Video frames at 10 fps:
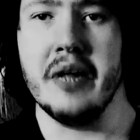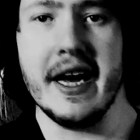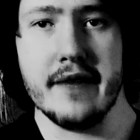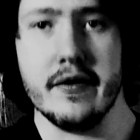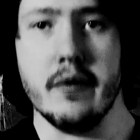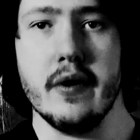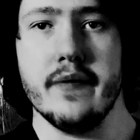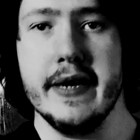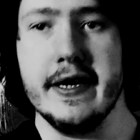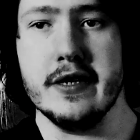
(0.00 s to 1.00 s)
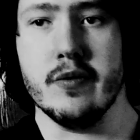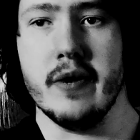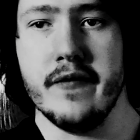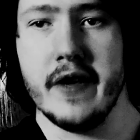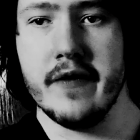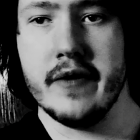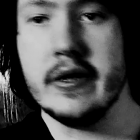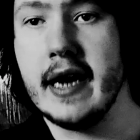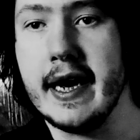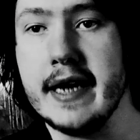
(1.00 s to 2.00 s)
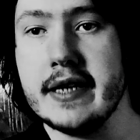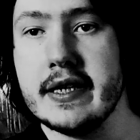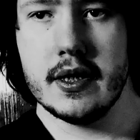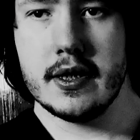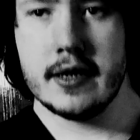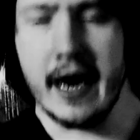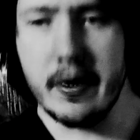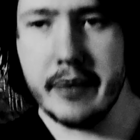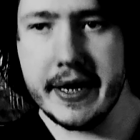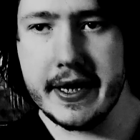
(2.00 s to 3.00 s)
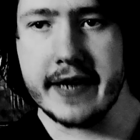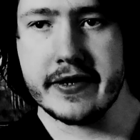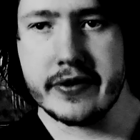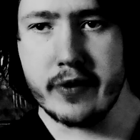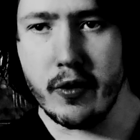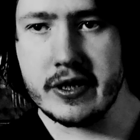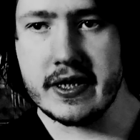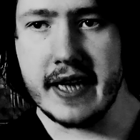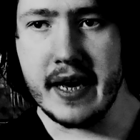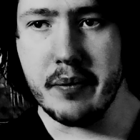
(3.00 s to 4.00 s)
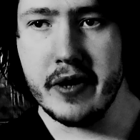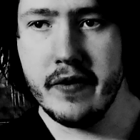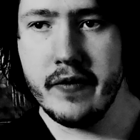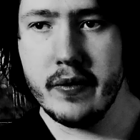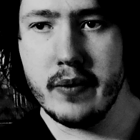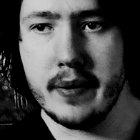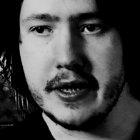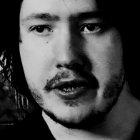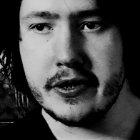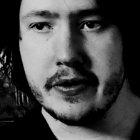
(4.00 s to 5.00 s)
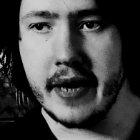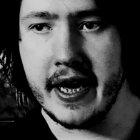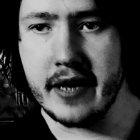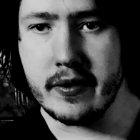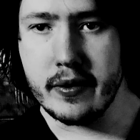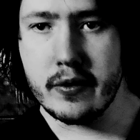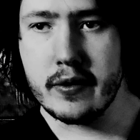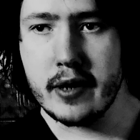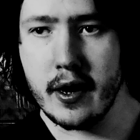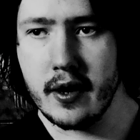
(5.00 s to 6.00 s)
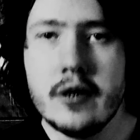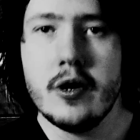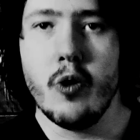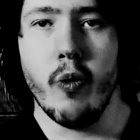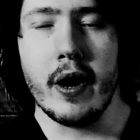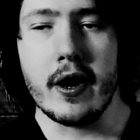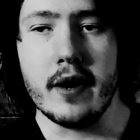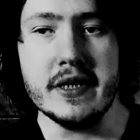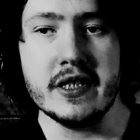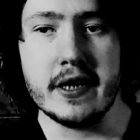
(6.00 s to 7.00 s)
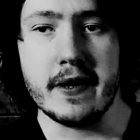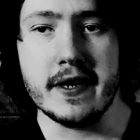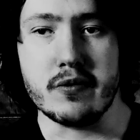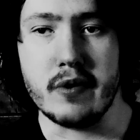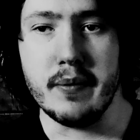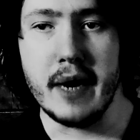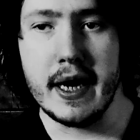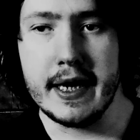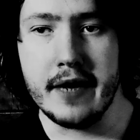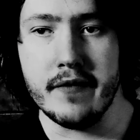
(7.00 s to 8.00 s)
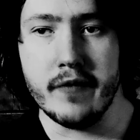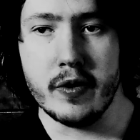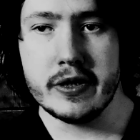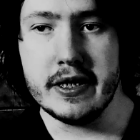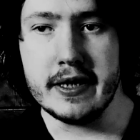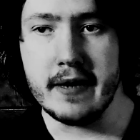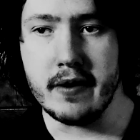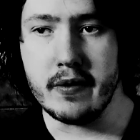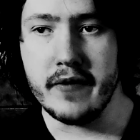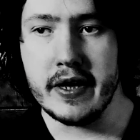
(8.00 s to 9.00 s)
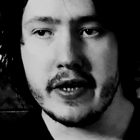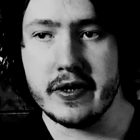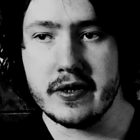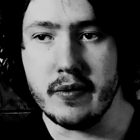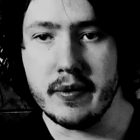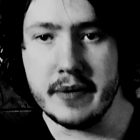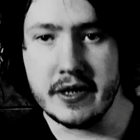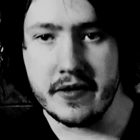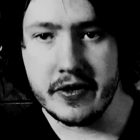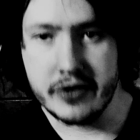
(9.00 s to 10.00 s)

of The Wolfman is one fateful night. Talbot escorts a beautiful woman to a local carnival, where a mysterious Romani fortune teller reveals the woman's future.